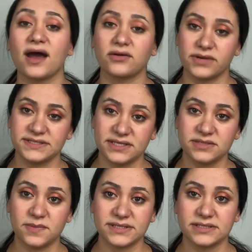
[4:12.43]
resent
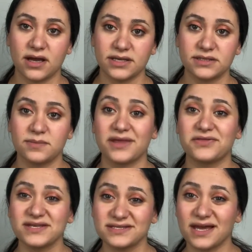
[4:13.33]
my item, and
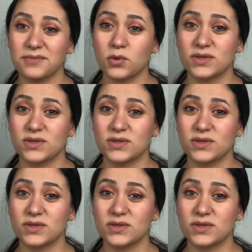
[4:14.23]
this time